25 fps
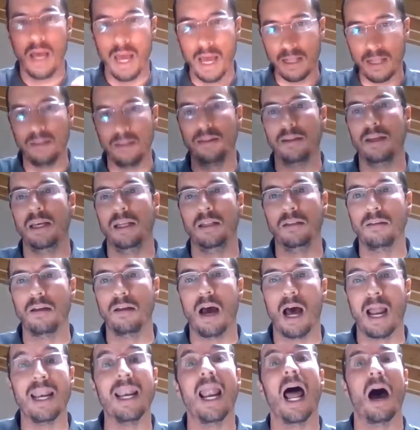and it
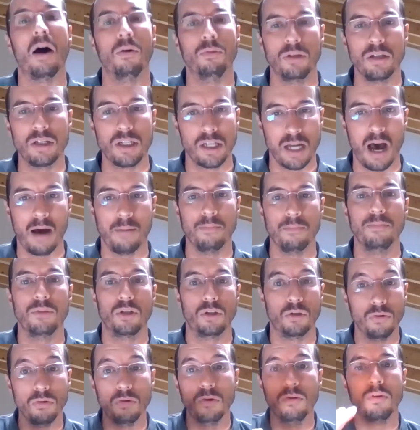allowed some
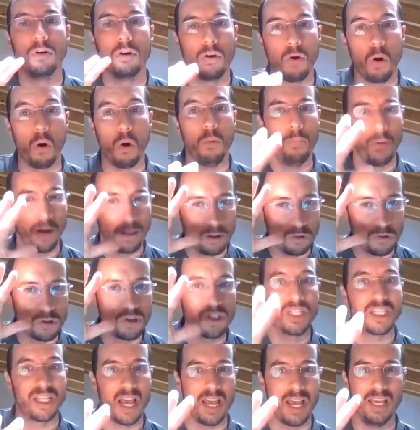to cope and to
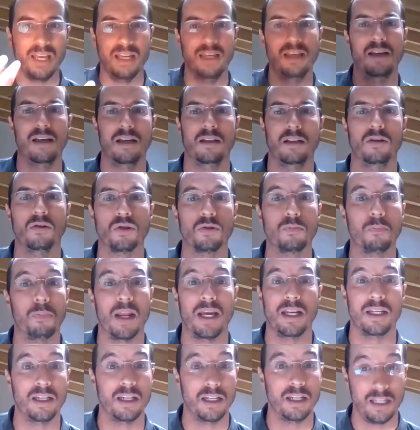stay in those
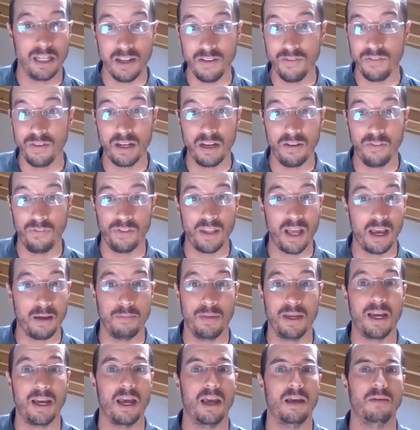places, even if they
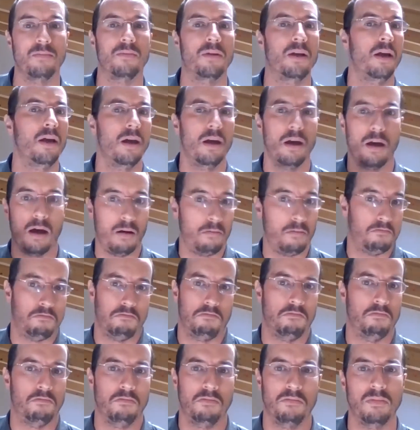became
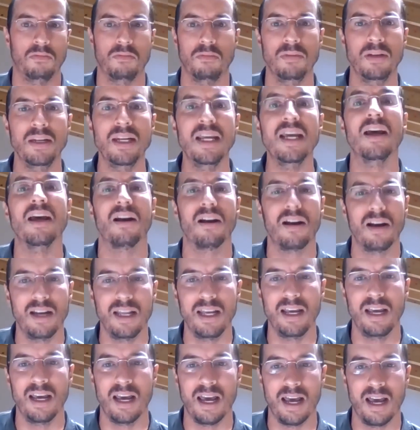
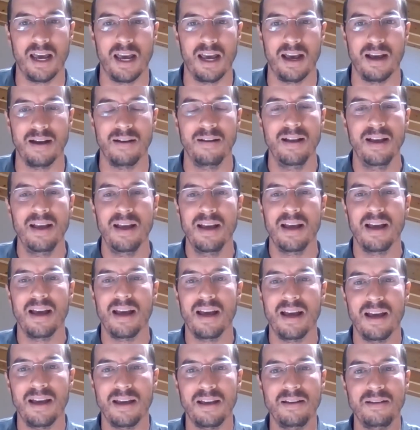nearly
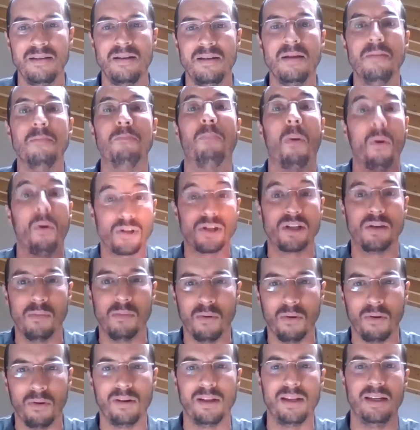
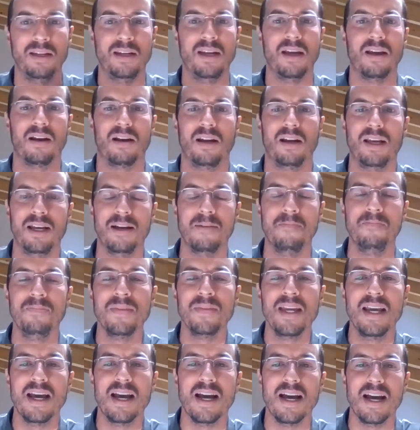impossible, nearly,
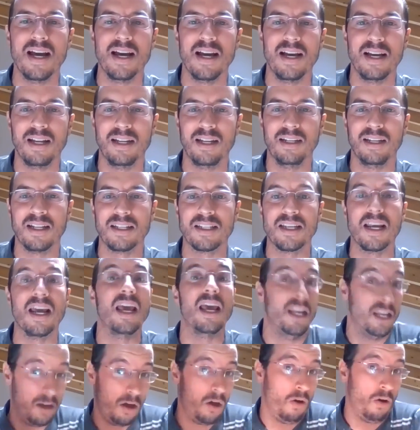let's
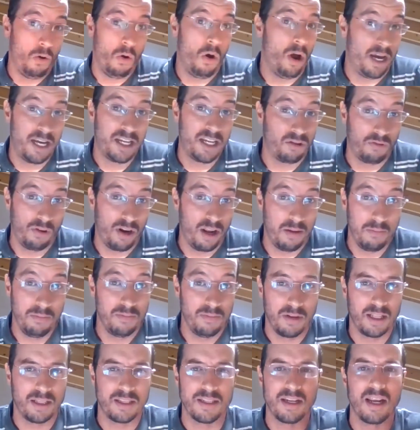say, extreme,
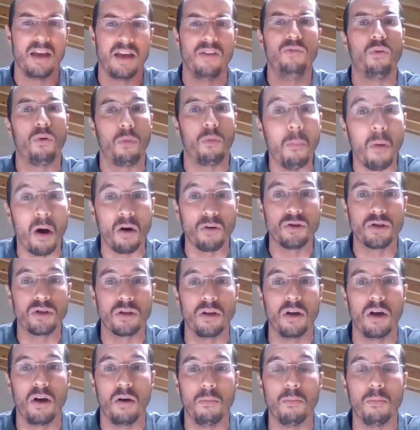let's say, for most
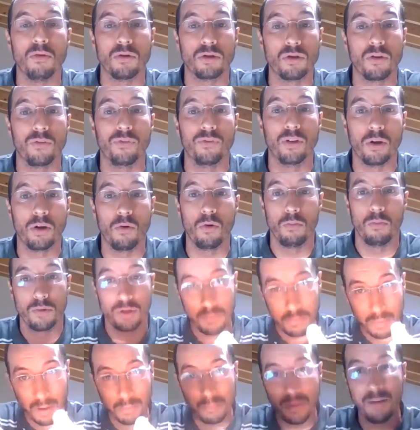of the
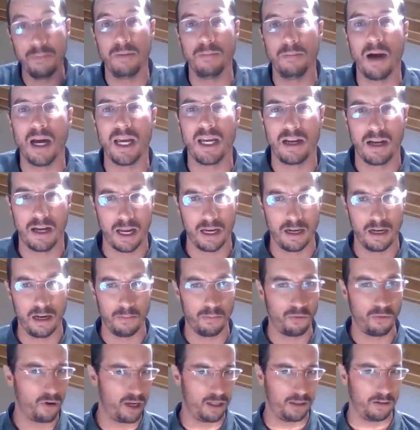groups. But maybe Mike can
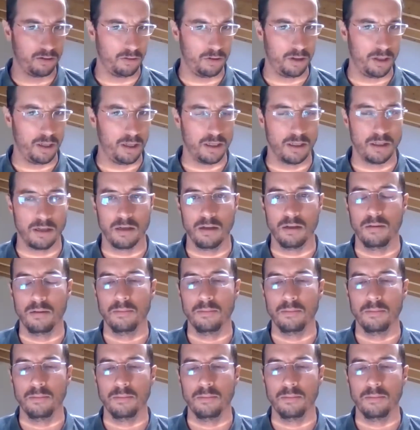elaborate on this.